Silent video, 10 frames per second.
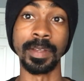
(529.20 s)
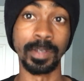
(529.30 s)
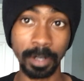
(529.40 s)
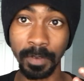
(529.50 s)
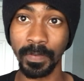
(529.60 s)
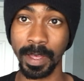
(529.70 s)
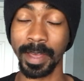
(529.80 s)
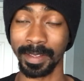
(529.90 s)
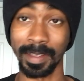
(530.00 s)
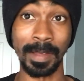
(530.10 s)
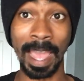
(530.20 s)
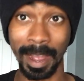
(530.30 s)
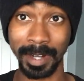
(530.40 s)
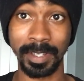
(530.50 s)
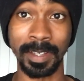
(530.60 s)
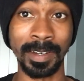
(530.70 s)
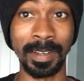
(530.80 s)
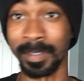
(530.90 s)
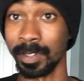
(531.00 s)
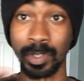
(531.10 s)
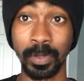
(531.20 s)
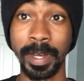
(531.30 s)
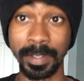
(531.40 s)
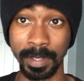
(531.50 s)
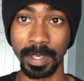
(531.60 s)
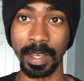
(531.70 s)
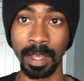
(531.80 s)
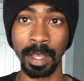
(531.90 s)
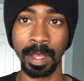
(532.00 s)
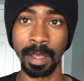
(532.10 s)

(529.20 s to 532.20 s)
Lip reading: do in fact actually, you know, is a true idea.